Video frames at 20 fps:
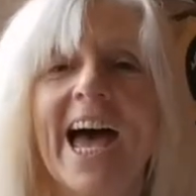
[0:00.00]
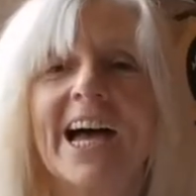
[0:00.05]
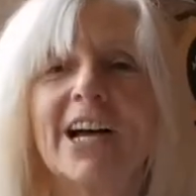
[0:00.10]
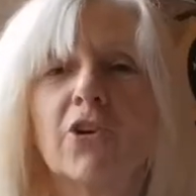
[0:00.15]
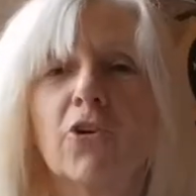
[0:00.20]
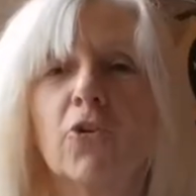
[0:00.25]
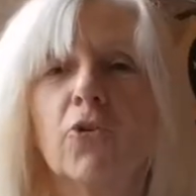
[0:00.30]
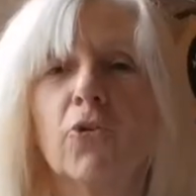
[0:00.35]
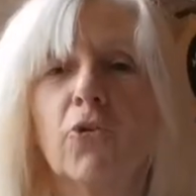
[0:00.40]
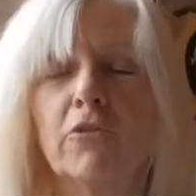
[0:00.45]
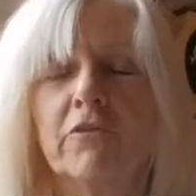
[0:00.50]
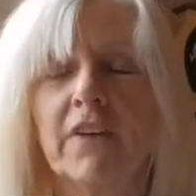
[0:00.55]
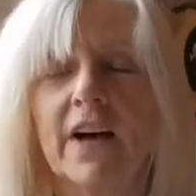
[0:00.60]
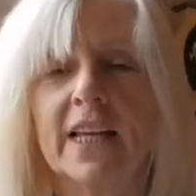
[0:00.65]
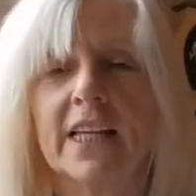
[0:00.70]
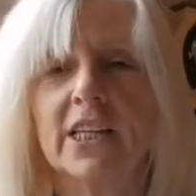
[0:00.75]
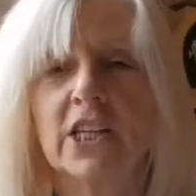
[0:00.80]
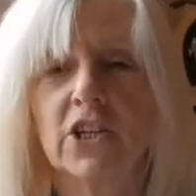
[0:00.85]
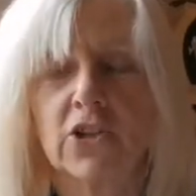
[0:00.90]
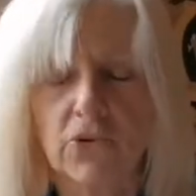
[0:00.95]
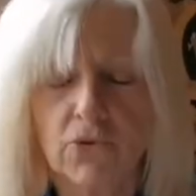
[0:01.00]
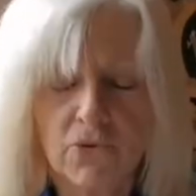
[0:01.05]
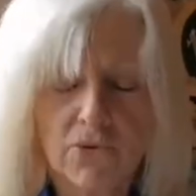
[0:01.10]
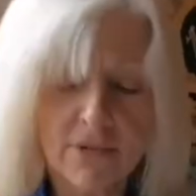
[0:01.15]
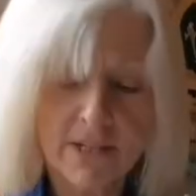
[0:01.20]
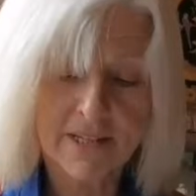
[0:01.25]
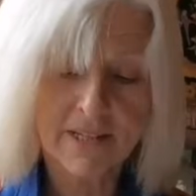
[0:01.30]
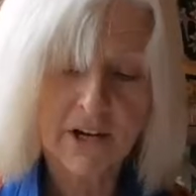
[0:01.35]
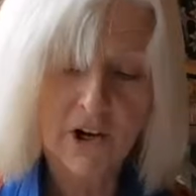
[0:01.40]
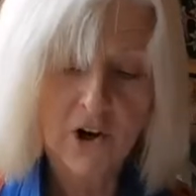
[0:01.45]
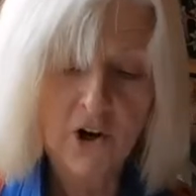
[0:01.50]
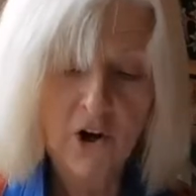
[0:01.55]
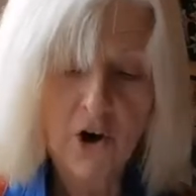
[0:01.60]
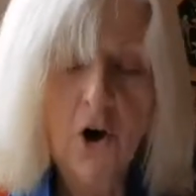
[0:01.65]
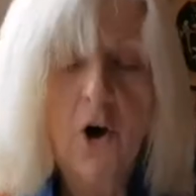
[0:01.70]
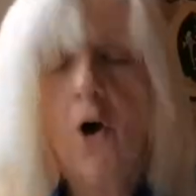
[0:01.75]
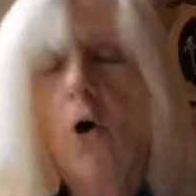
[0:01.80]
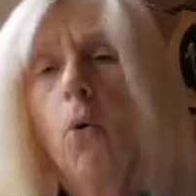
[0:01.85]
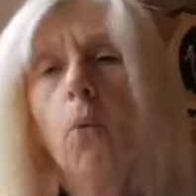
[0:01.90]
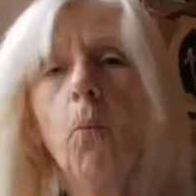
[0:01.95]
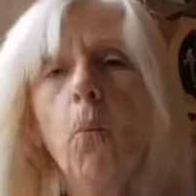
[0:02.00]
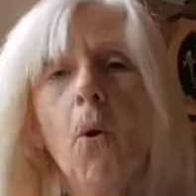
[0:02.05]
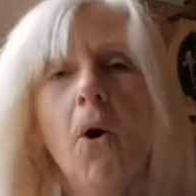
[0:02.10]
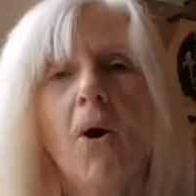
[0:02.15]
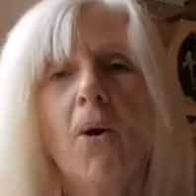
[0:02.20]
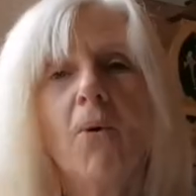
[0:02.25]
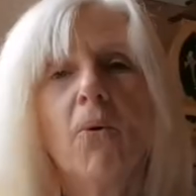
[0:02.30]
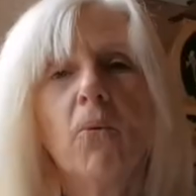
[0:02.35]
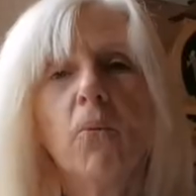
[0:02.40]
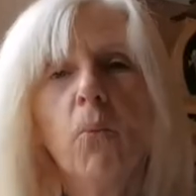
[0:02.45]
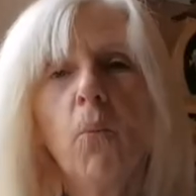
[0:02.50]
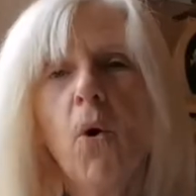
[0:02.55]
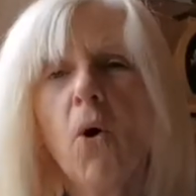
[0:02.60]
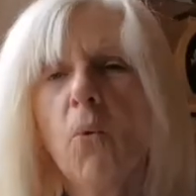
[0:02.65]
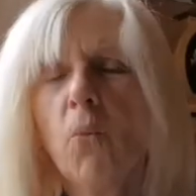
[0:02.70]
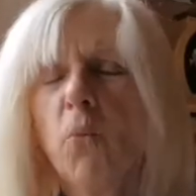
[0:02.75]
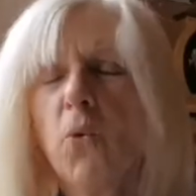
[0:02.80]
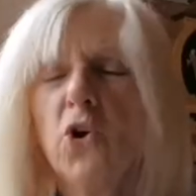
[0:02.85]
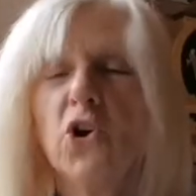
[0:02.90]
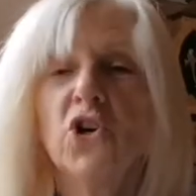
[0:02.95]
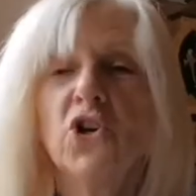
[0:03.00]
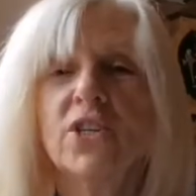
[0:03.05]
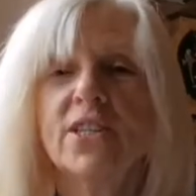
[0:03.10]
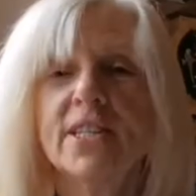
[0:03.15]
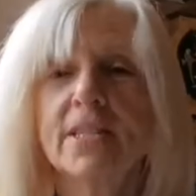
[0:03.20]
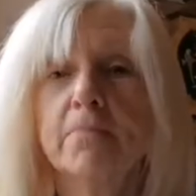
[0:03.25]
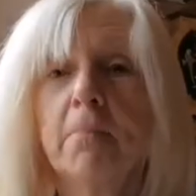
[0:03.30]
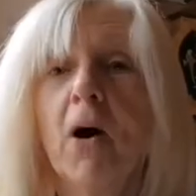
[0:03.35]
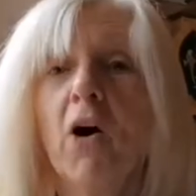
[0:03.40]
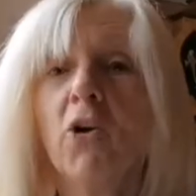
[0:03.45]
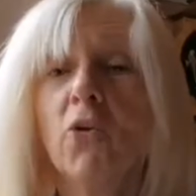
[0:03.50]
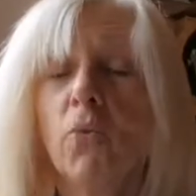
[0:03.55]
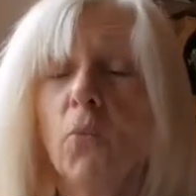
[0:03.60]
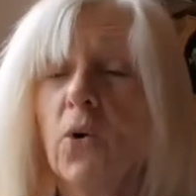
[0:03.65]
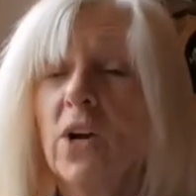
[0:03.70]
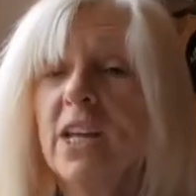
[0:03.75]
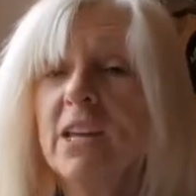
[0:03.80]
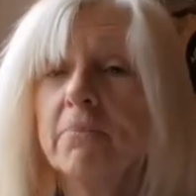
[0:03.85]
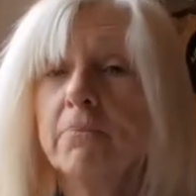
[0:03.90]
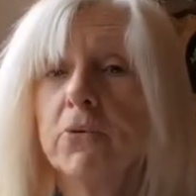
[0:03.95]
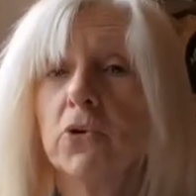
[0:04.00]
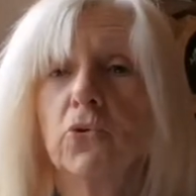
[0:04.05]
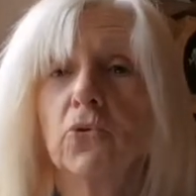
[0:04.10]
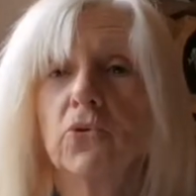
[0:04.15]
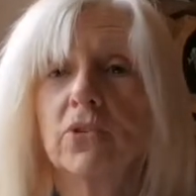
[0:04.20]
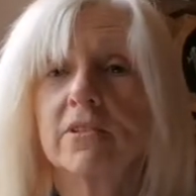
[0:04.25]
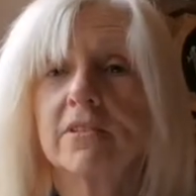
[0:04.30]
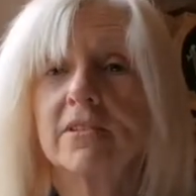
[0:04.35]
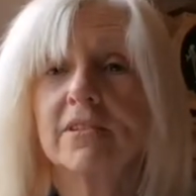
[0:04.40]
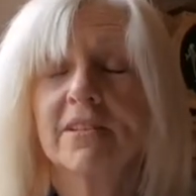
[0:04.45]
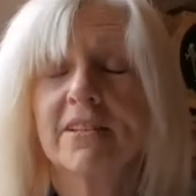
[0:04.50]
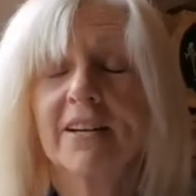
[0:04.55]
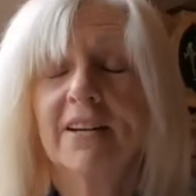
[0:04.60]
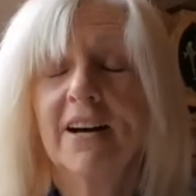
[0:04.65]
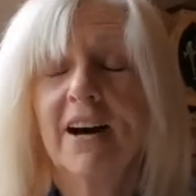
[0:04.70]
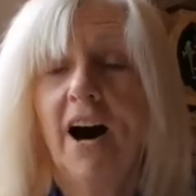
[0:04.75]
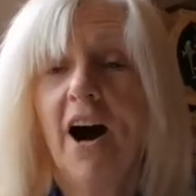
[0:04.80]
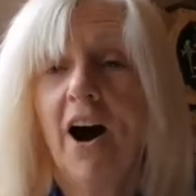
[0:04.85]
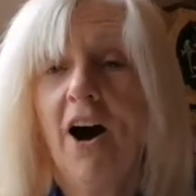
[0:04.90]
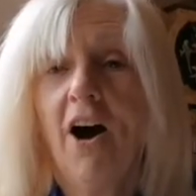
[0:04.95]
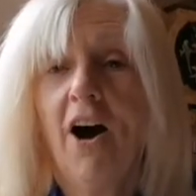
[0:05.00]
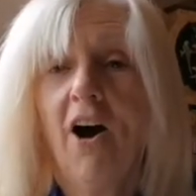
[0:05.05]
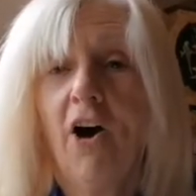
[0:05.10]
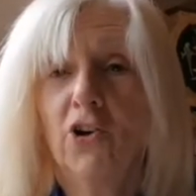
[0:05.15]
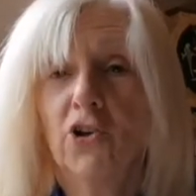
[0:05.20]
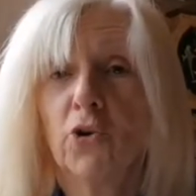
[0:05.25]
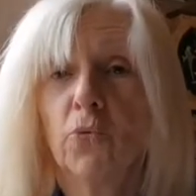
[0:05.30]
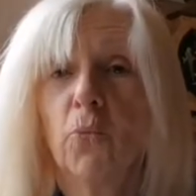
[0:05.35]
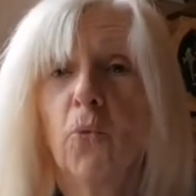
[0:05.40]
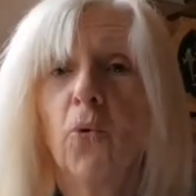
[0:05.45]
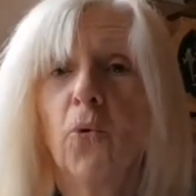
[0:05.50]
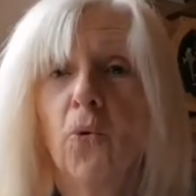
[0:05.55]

our core values, what, what words might we put on a